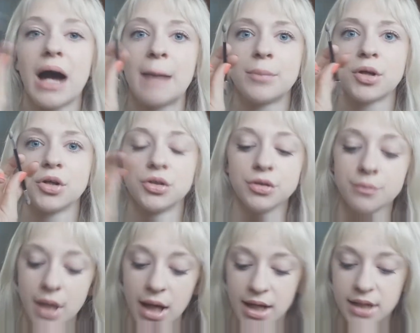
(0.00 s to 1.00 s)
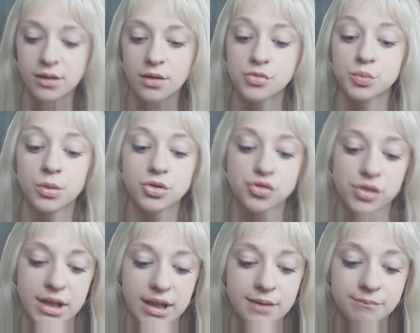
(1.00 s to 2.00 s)
applicant, and I was
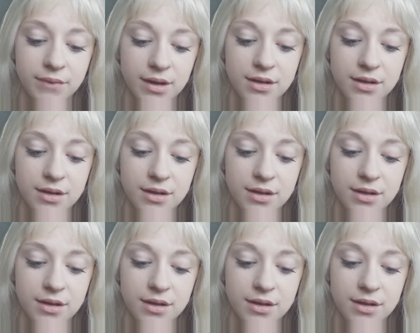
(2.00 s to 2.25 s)
wondering